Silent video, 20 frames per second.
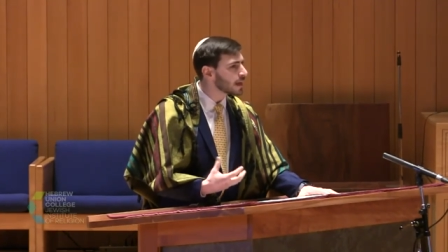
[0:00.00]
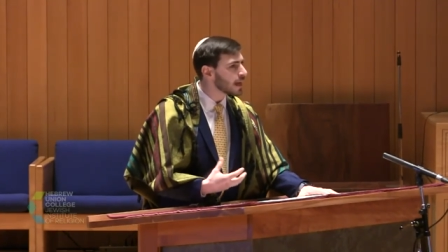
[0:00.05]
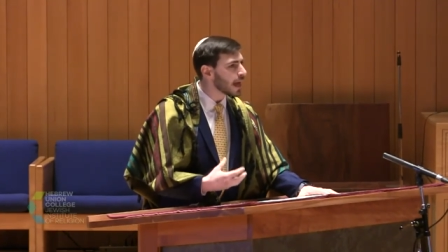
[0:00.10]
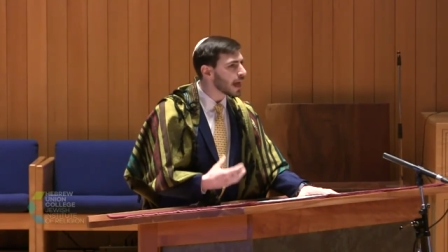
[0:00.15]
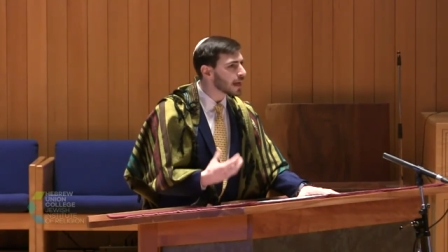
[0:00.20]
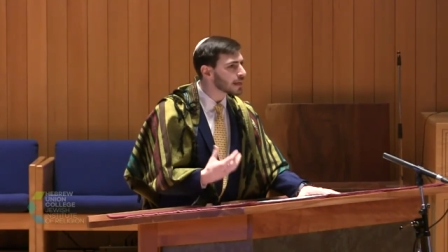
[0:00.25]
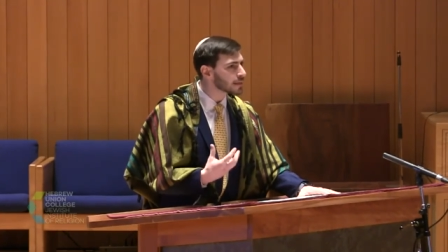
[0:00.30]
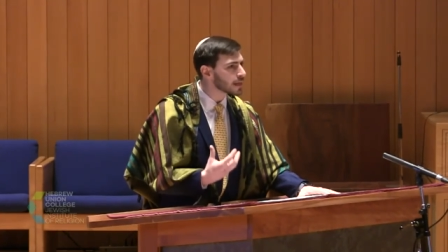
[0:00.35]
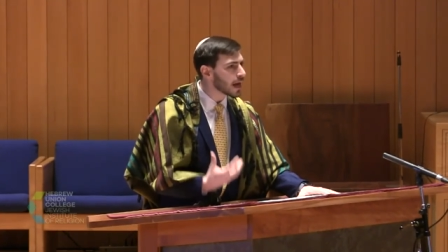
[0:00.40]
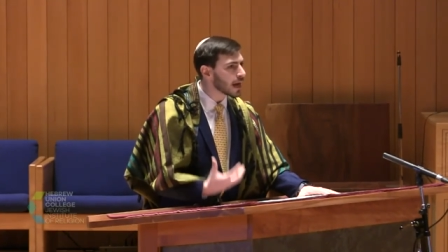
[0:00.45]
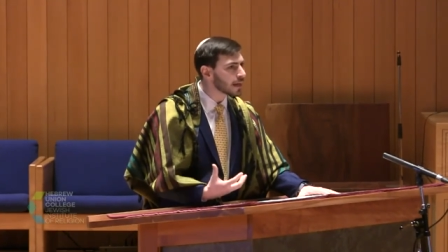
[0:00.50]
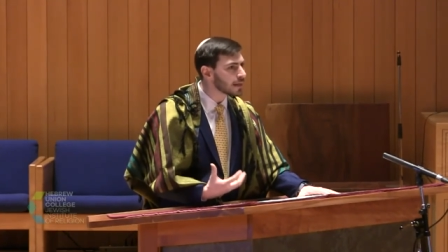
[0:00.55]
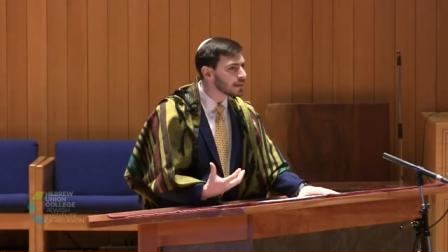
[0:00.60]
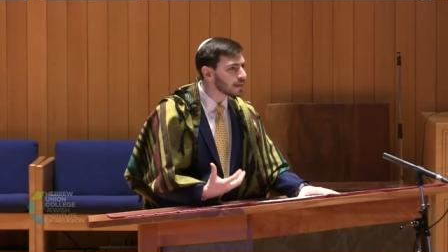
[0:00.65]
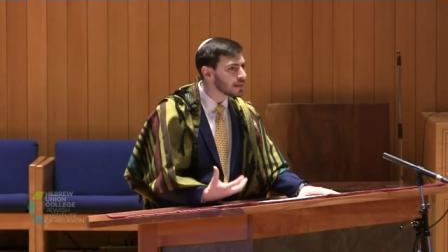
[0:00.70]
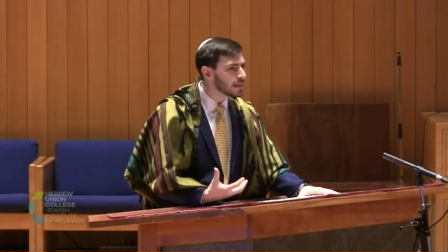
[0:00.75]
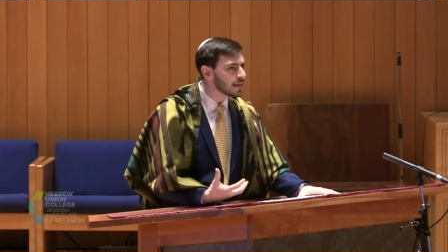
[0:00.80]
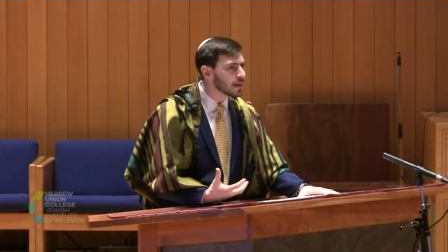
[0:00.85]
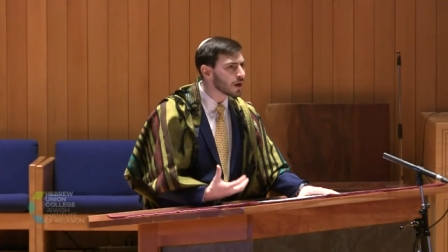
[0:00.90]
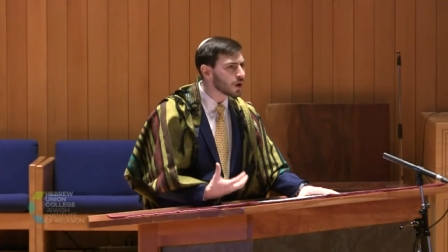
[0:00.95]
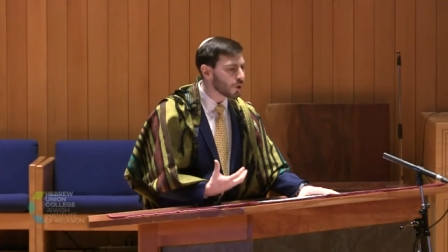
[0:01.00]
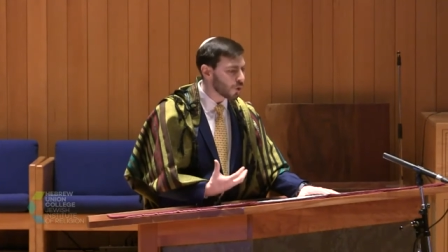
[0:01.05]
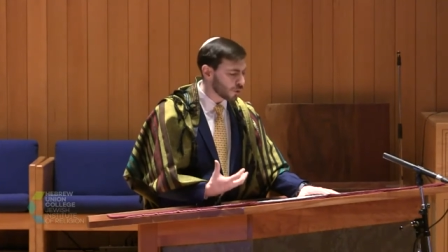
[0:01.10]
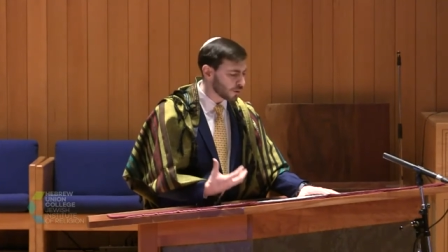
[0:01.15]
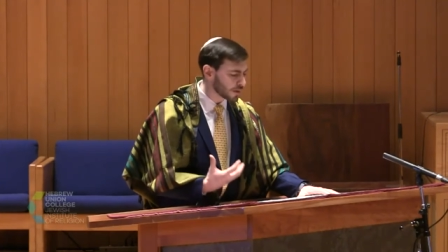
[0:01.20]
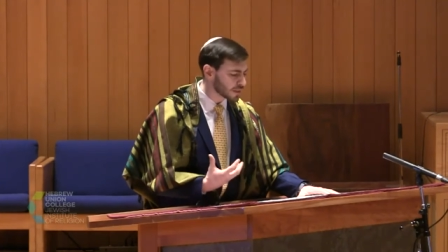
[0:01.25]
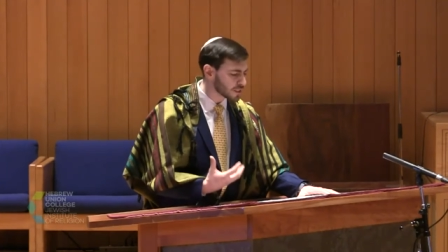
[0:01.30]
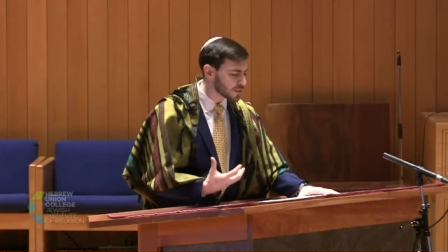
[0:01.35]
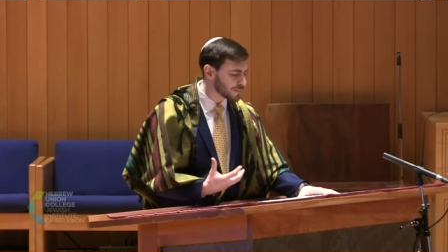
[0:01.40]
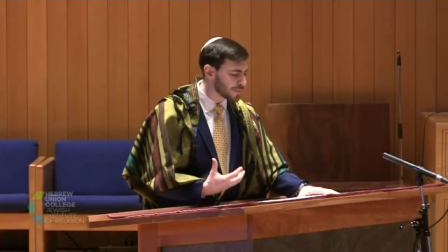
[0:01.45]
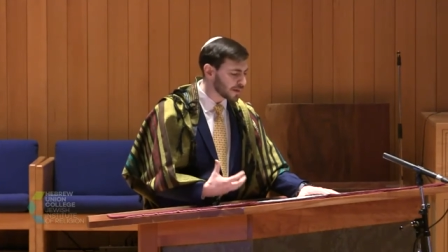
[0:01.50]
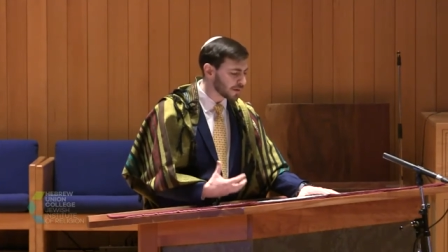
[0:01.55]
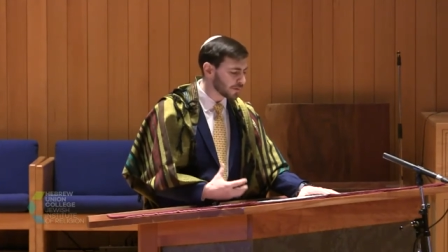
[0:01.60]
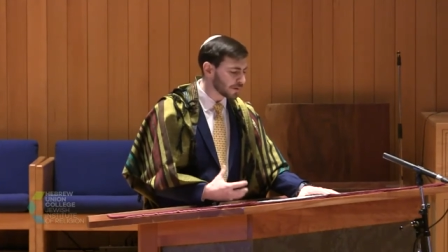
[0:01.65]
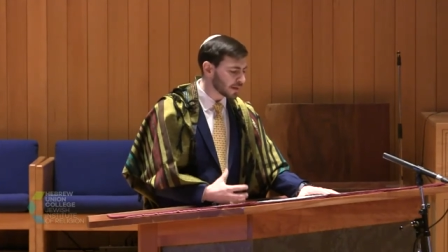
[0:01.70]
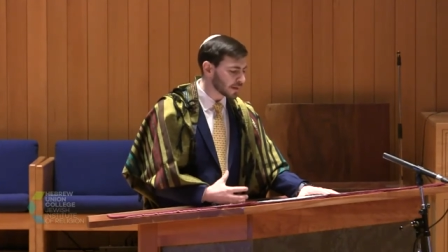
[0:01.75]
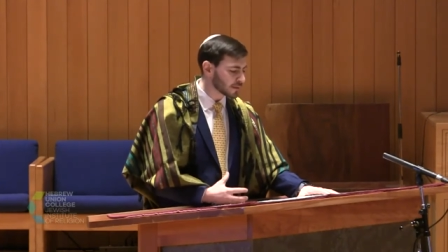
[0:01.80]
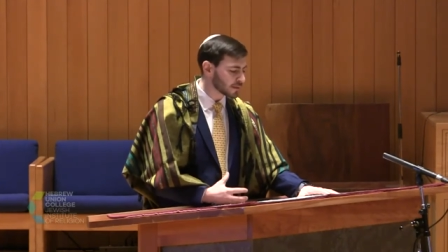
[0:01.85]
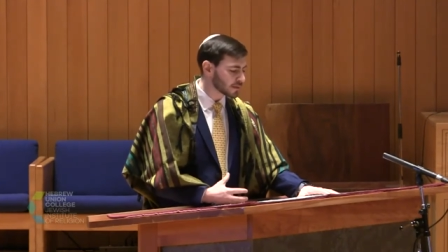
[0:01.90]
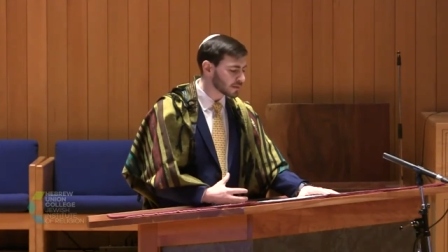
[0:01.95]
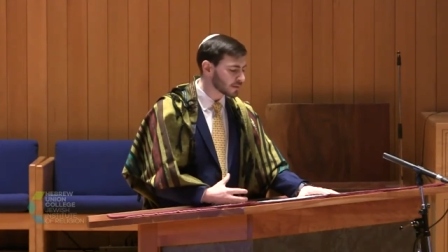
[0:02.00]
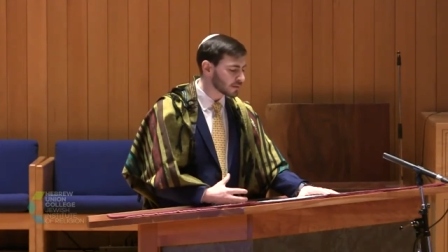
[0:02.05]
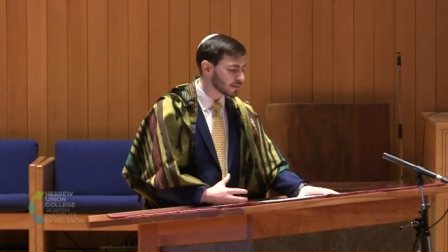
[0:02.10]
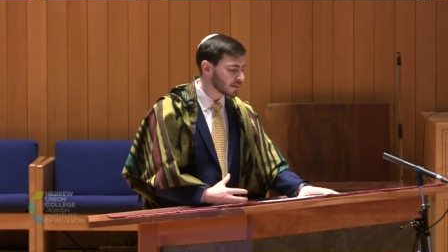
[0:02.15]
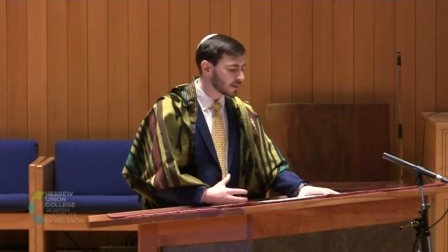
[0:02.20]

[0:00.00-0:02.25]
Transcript: as idea or experience,